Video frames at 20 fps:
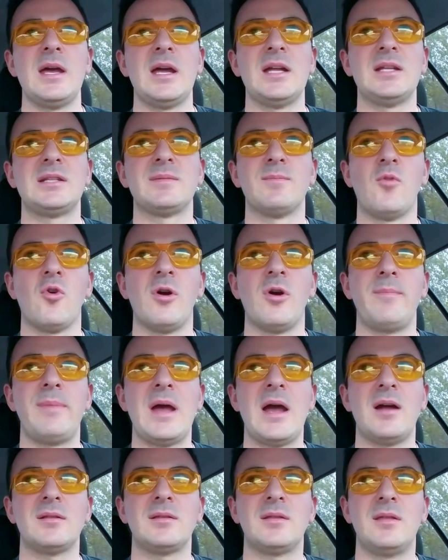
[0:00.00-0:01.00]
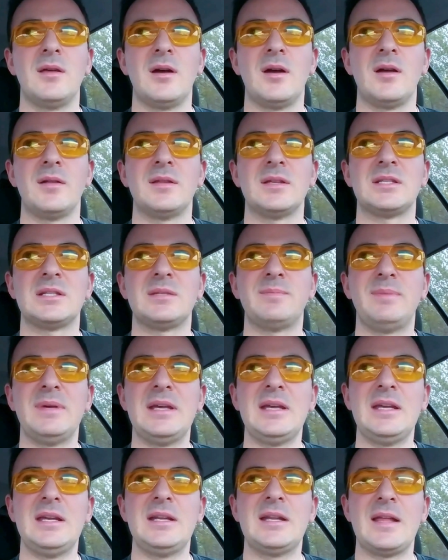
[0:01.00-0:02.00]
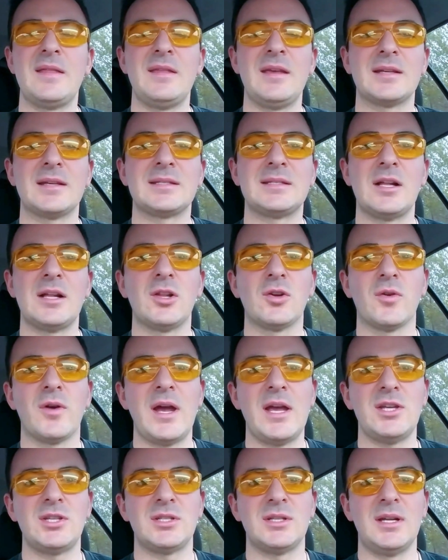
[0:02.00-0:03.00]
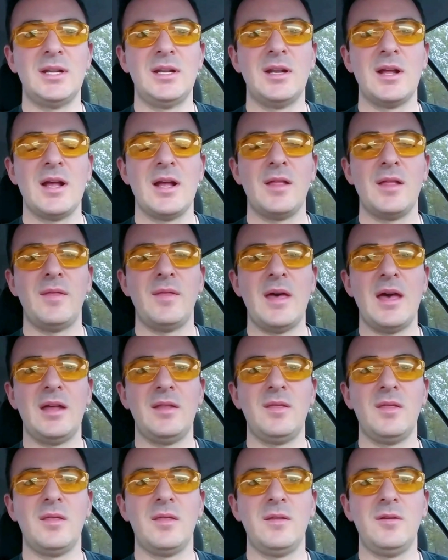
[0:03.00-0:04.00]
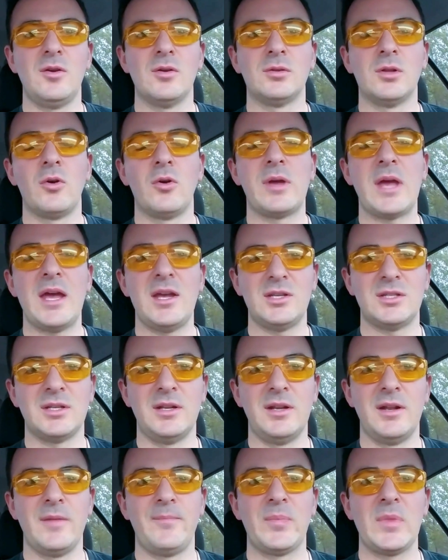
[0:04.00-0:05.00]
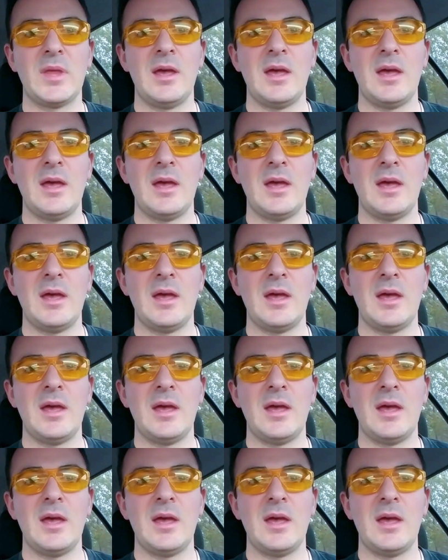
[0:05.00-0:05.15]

It's more about the speed and the acceleration than your location.